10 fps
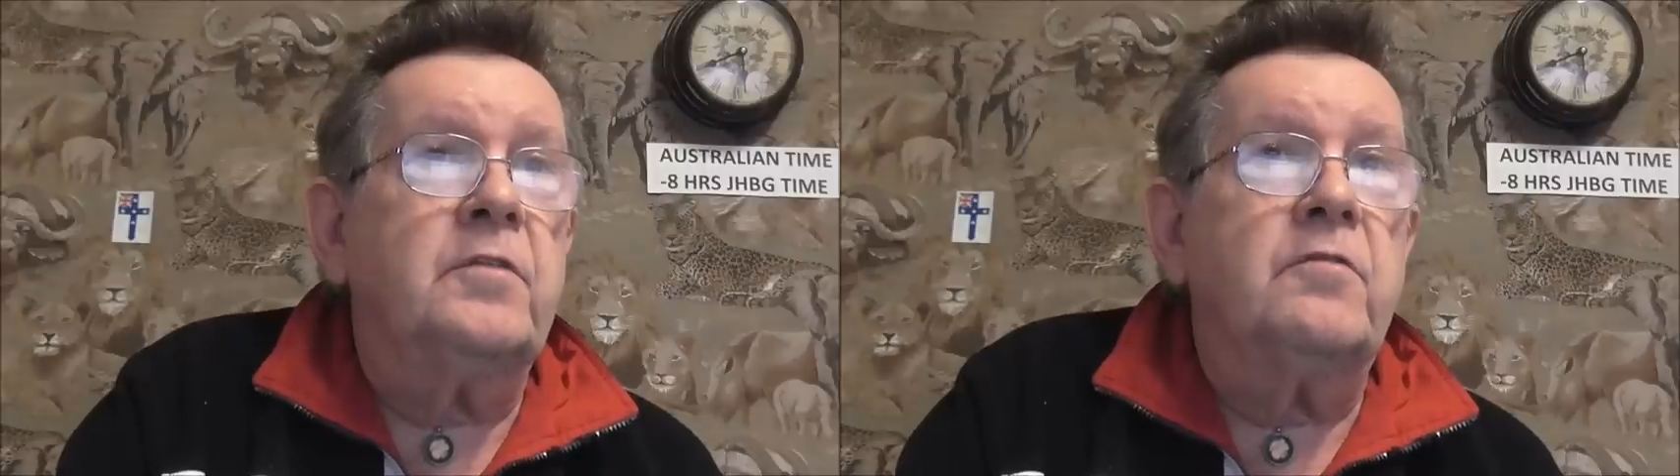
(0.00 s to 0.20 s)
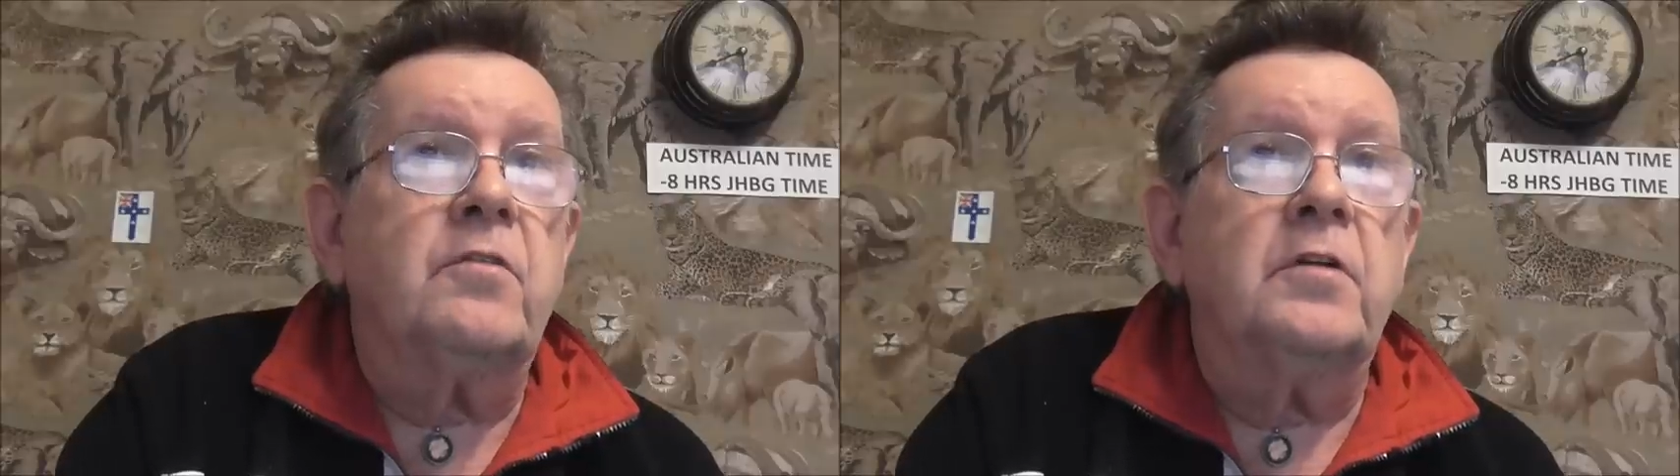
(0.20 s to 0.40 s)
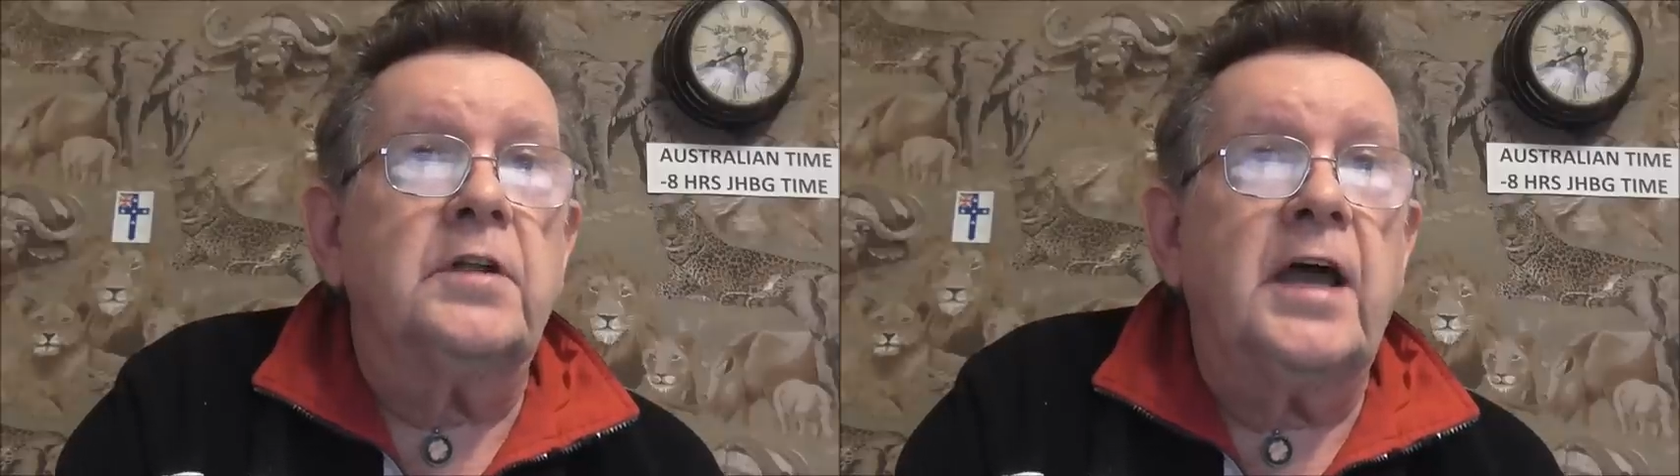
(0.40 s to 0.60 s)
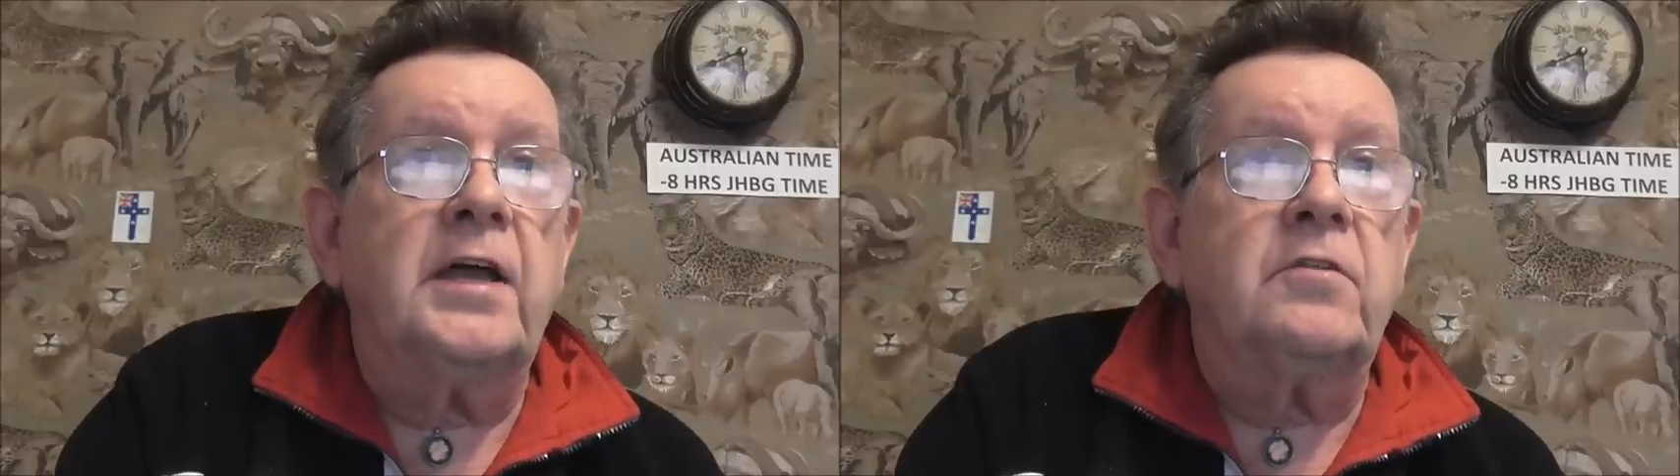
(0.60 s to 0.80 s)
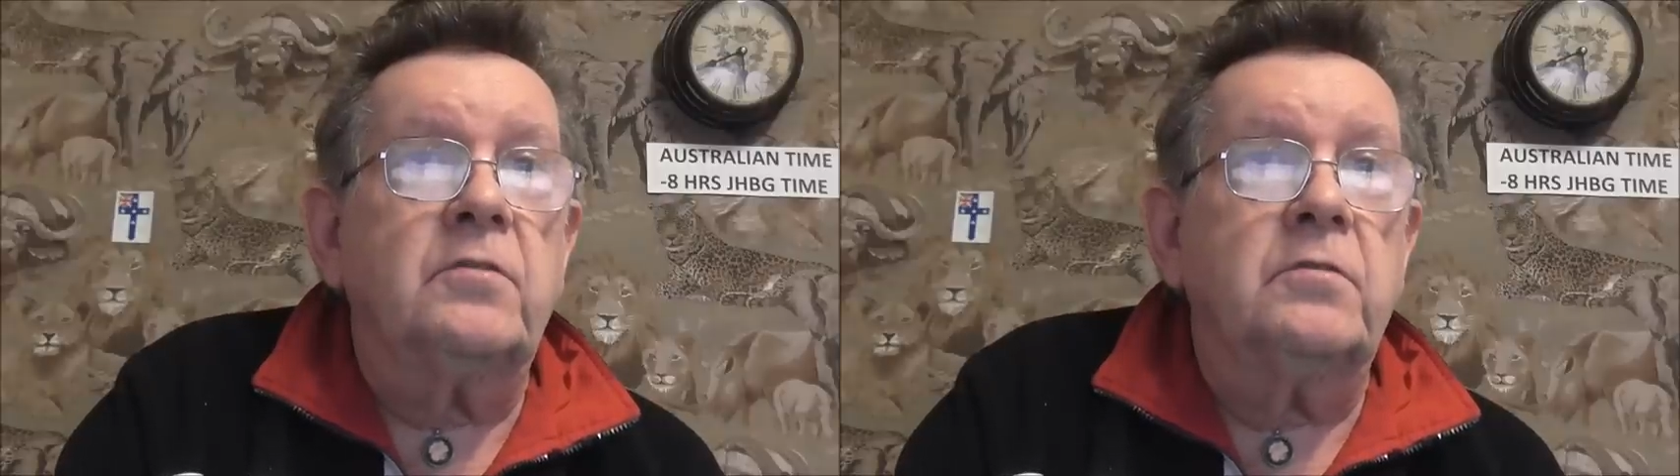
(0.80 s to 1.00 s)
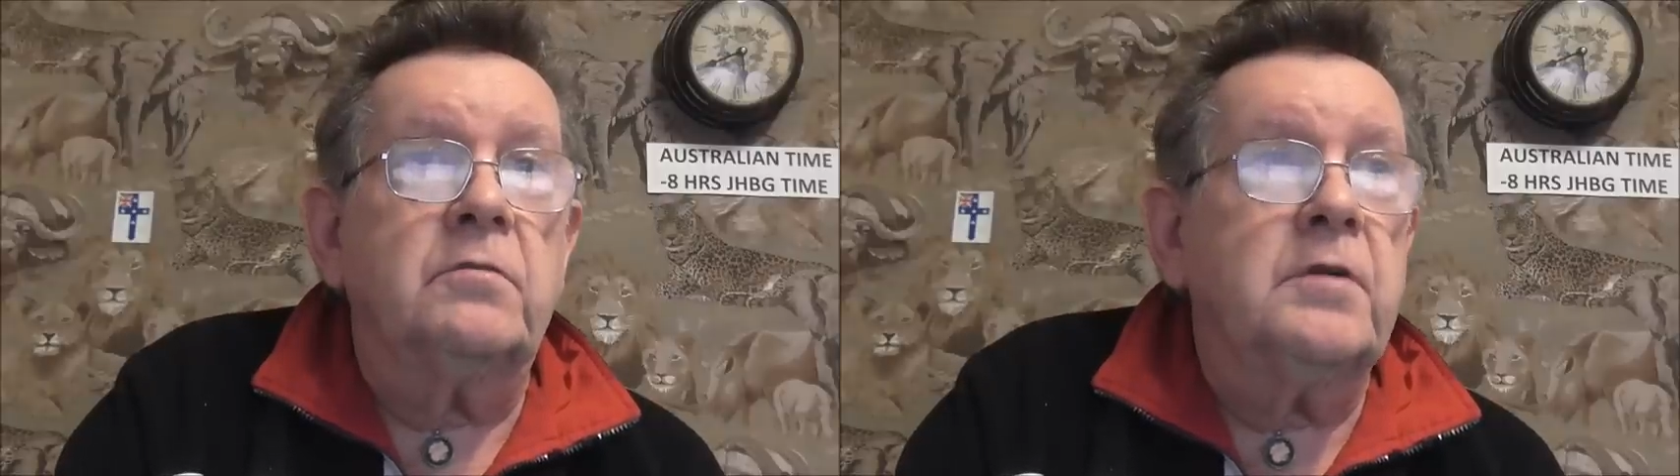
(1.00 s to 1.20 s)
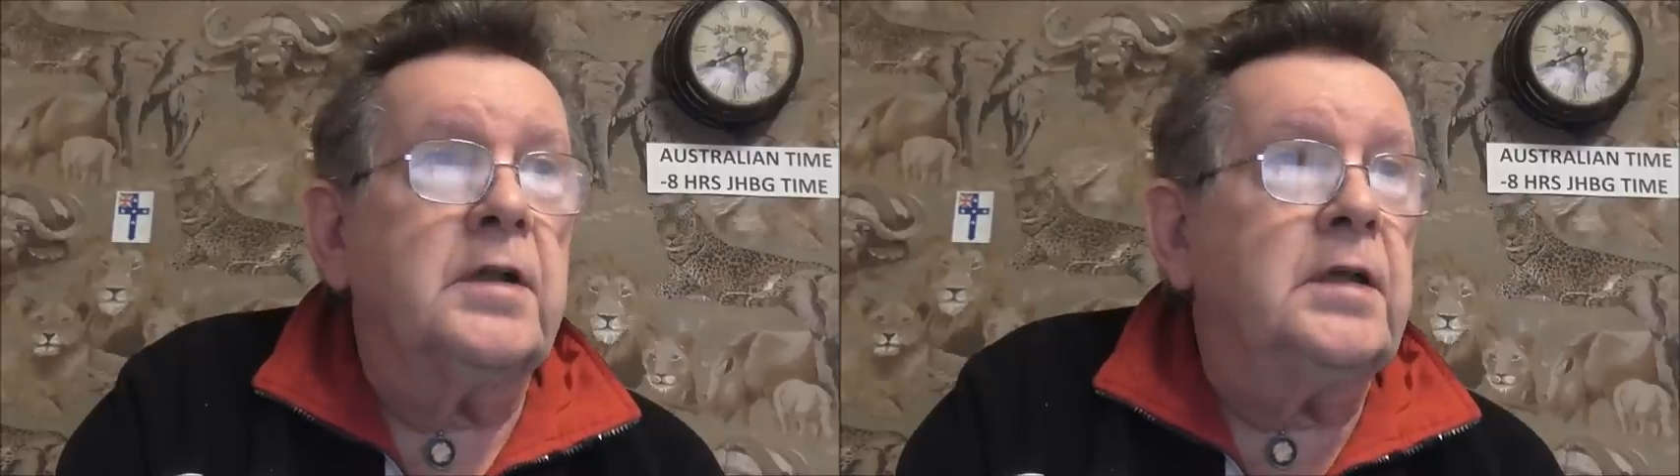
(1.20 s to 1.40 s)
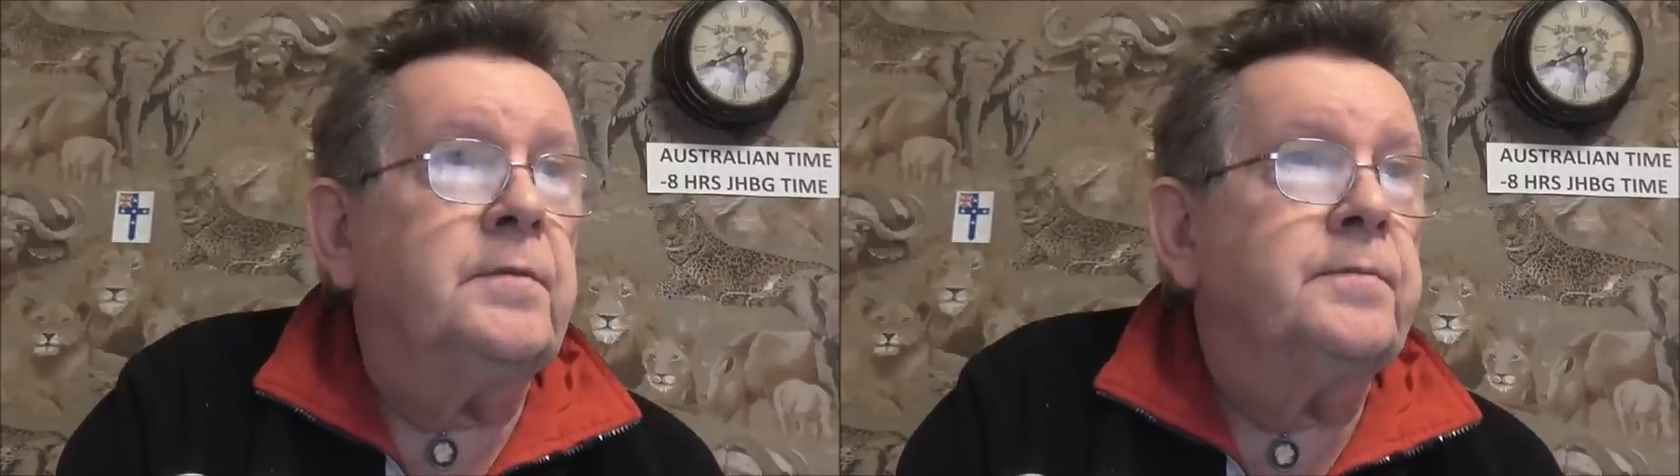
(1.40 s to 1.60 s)
Control Act
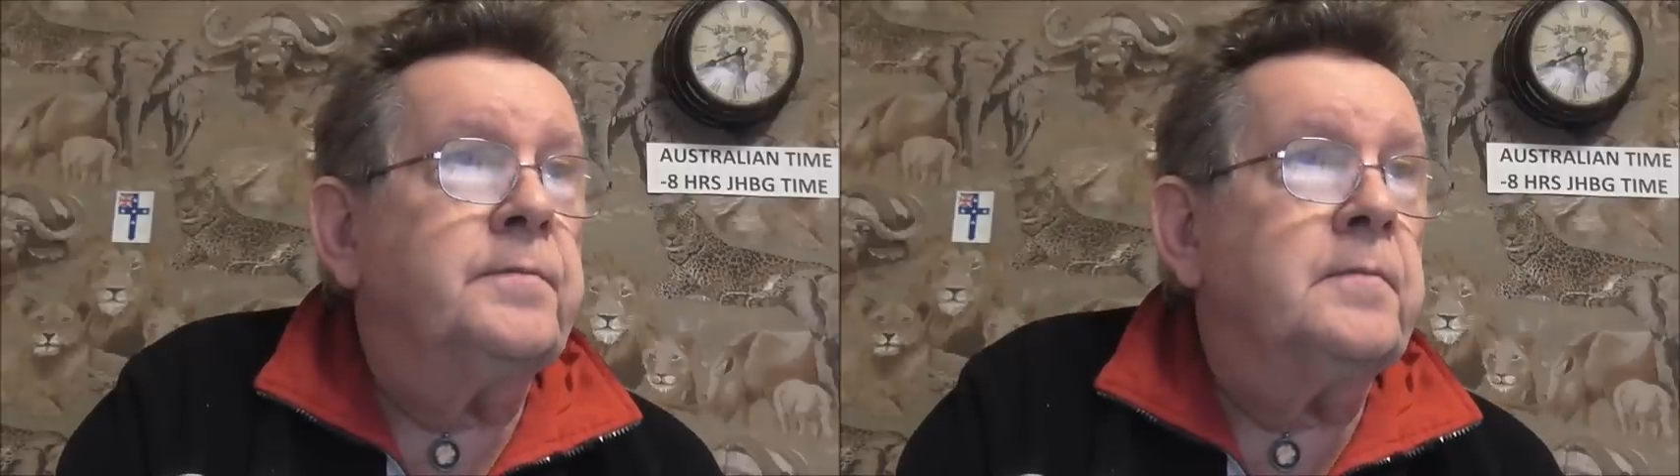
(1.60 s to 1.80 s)
already.